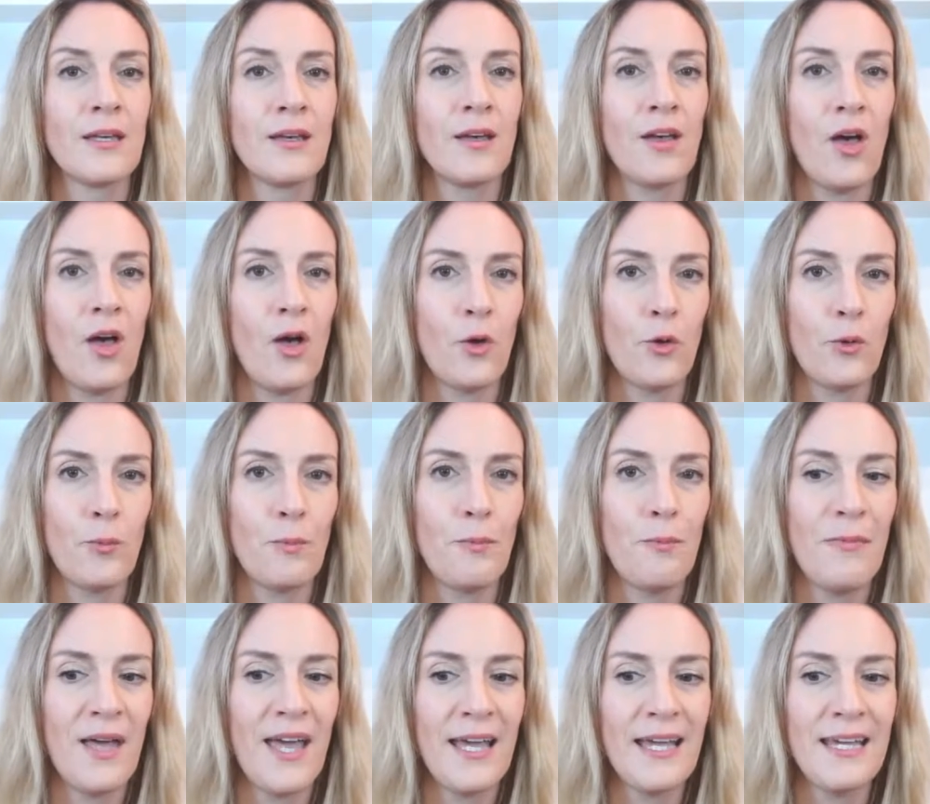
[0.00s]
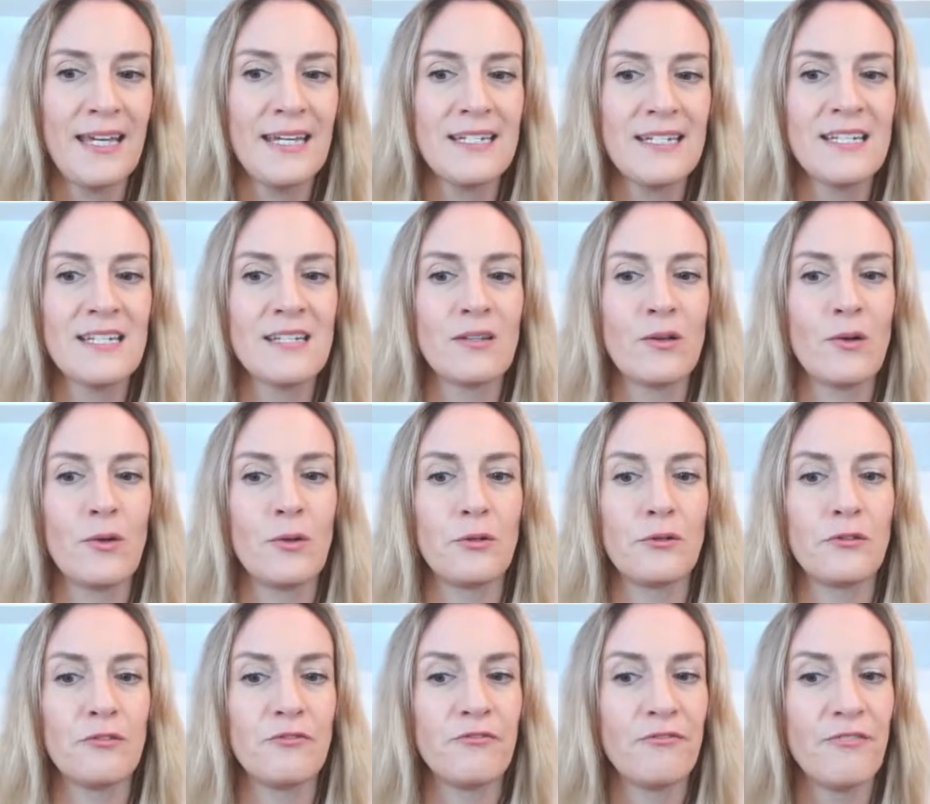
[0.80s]
homemade,
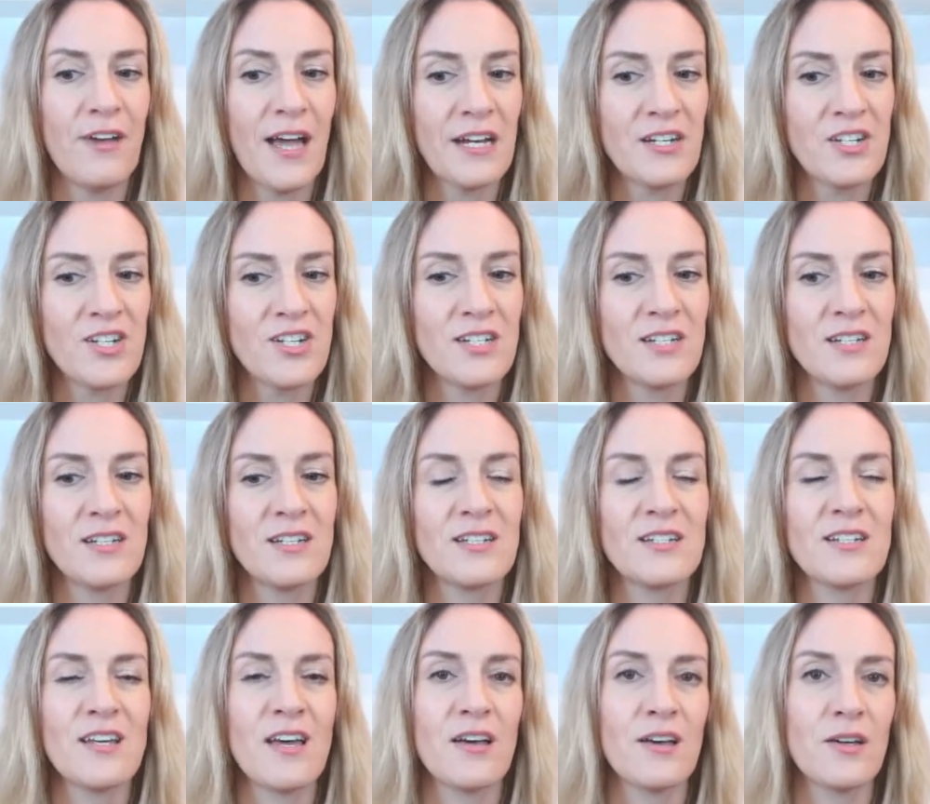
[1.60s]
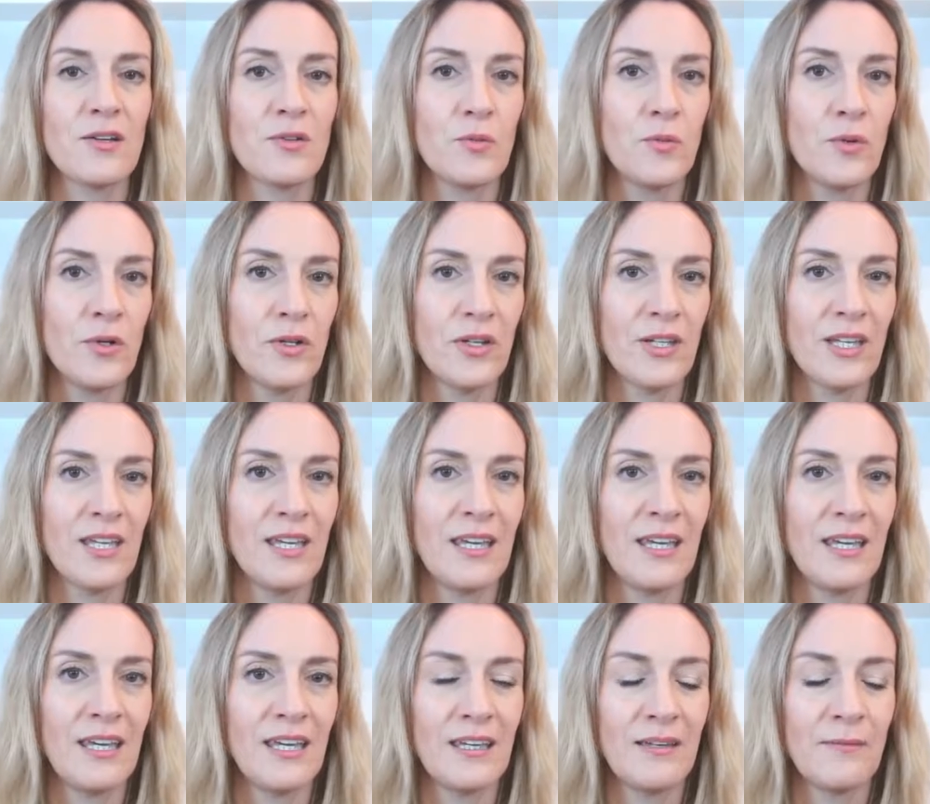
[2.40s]
old-fashioned,
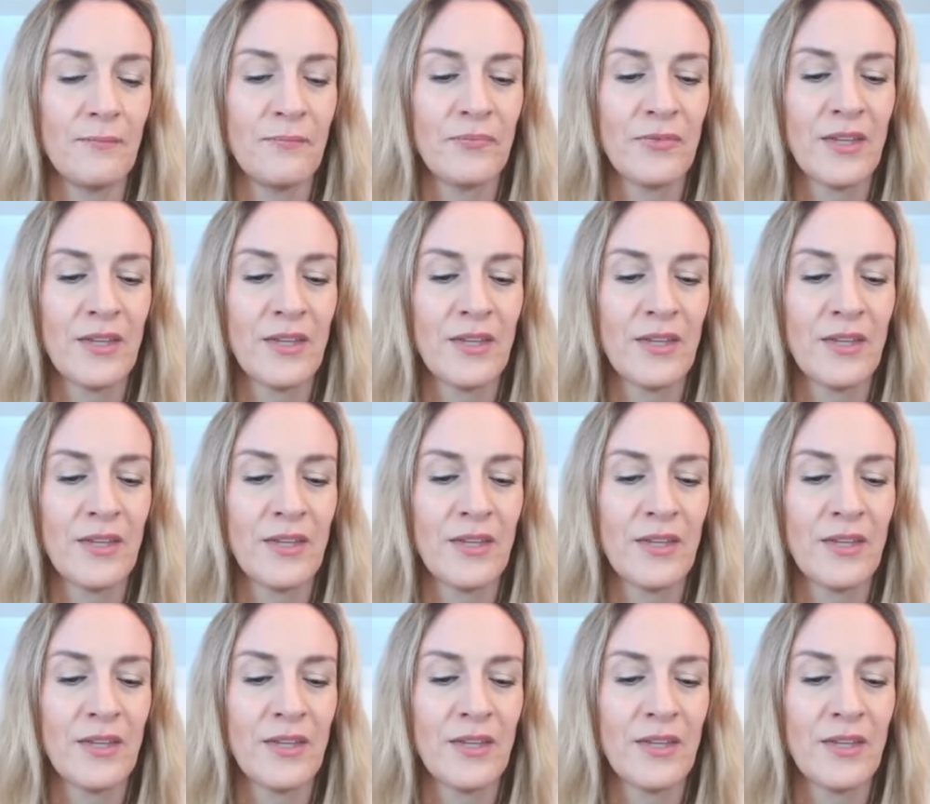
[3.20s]
hardworking.